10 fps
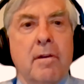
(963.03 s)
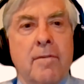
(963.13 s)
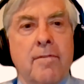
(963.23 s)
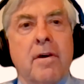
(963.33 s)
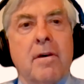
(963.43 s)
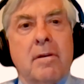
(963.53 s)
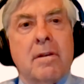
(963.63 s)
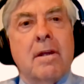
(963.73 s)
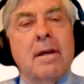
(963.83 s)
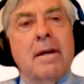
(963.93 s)
be very difficult.
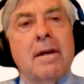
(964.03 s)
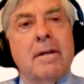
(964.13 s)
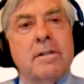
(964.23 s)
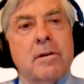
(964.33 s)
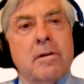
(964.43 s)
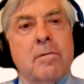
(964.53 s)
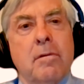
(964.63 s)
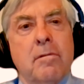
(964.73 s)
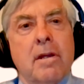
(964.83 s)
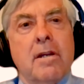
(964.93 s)
So
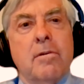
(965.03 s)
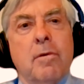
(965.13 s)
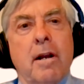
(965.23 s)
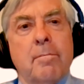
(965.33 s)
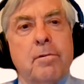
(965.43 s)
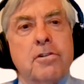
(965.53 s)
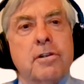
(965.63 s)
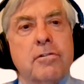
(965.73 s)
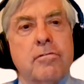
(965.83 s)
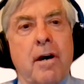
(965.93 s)
we really do want to
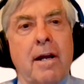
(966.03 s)
push the